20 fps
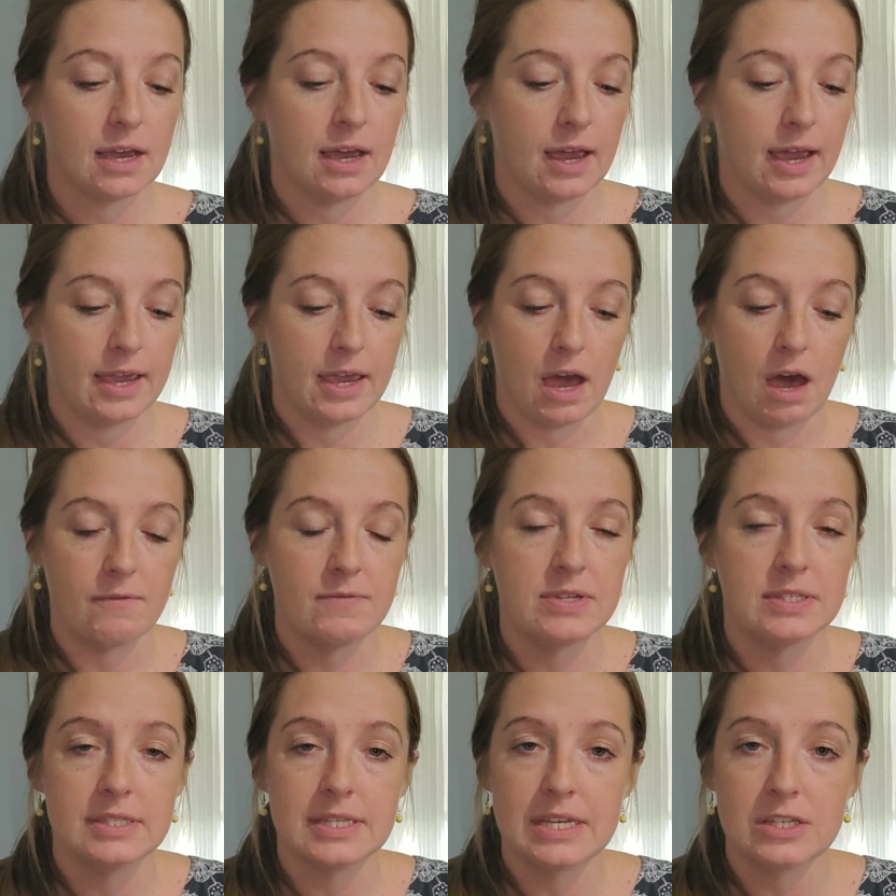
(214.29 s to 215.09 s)

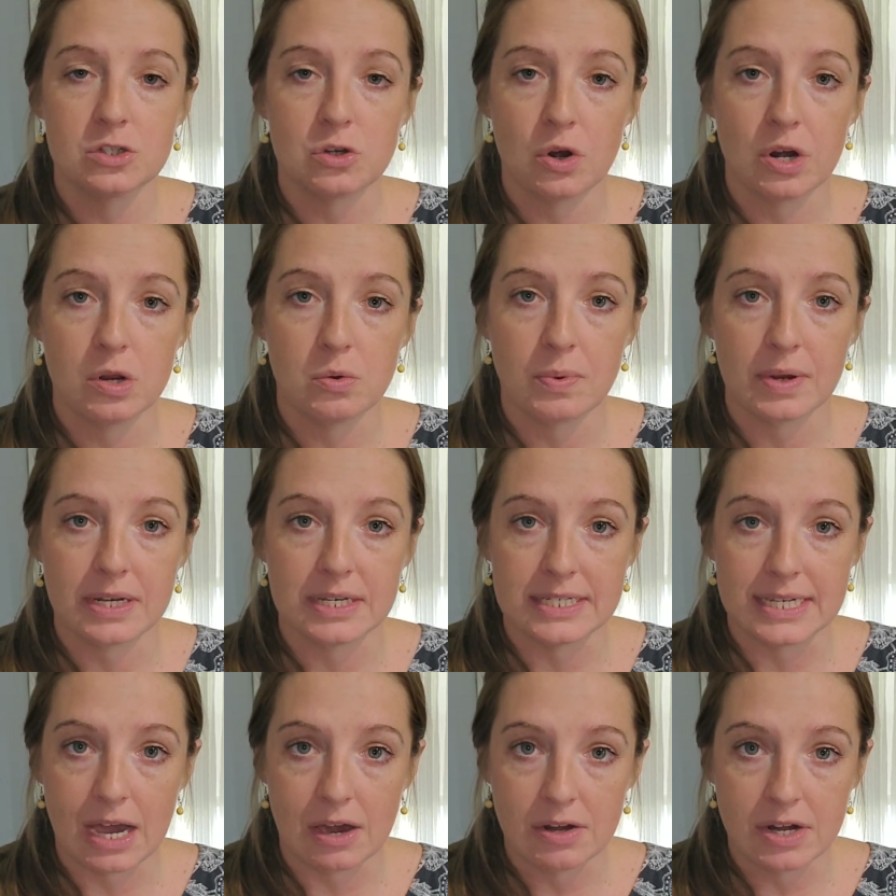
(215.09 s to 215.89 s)
obviously it's already
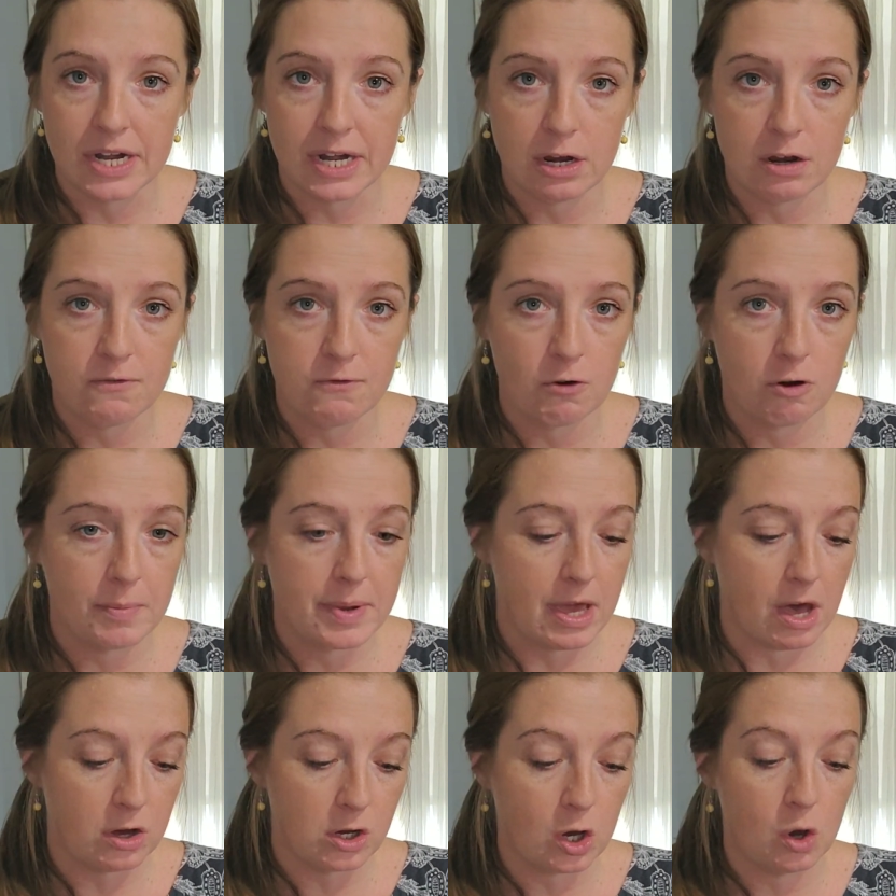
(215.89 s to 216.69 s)
written down in here for
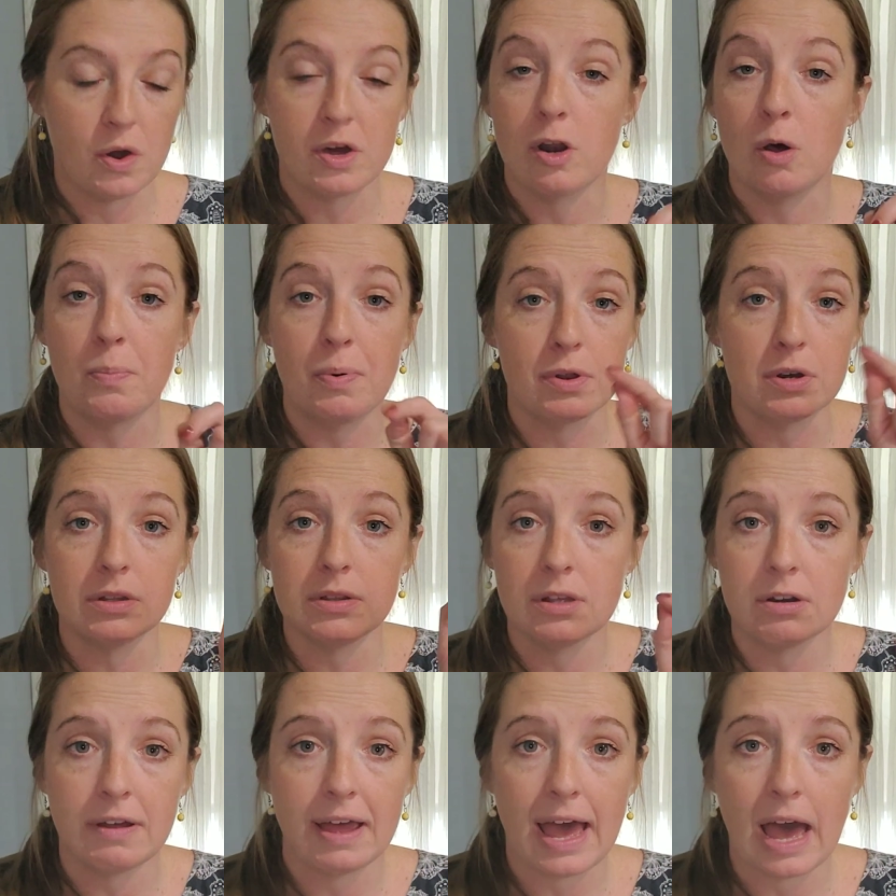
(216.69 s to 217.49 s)
me, I'll go and I'll put a
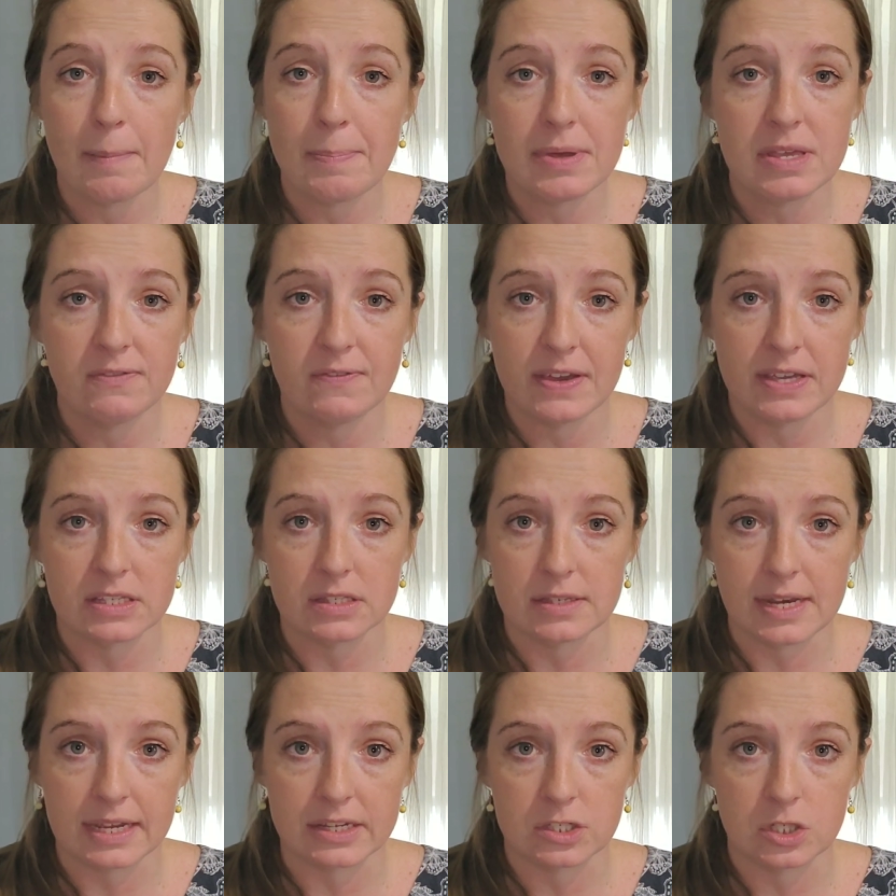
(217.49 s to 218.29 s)
little happy
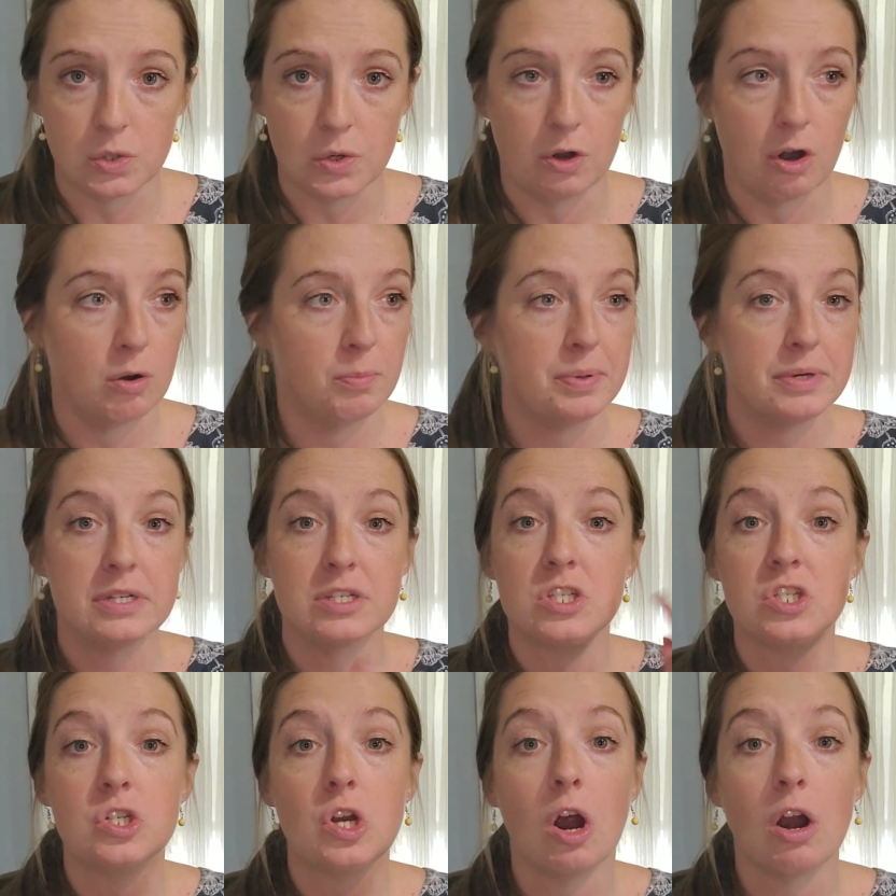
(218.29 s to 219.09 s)
face next to it, or I'll put a
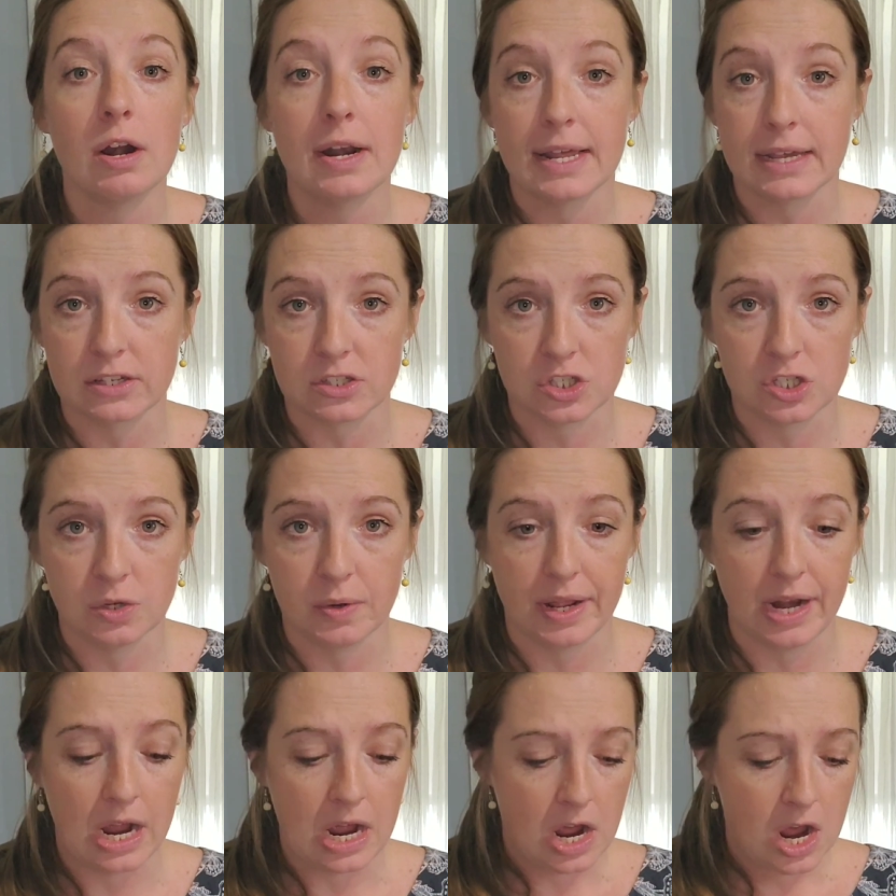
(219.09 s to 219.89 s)
star next to
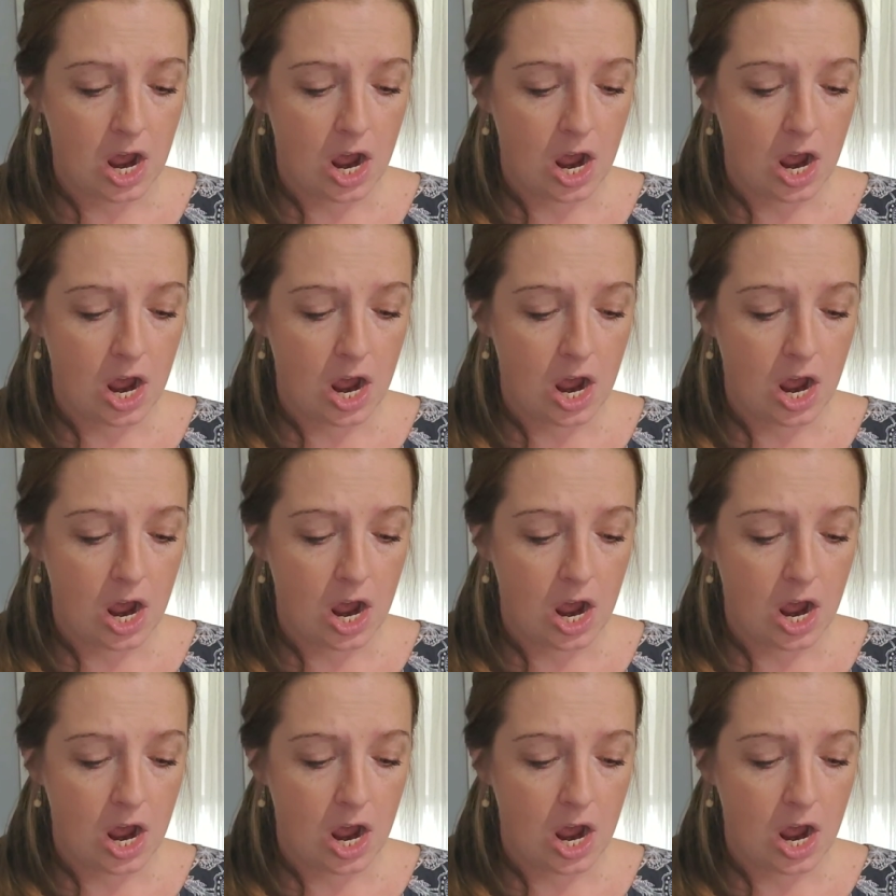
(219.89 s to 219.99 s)
it.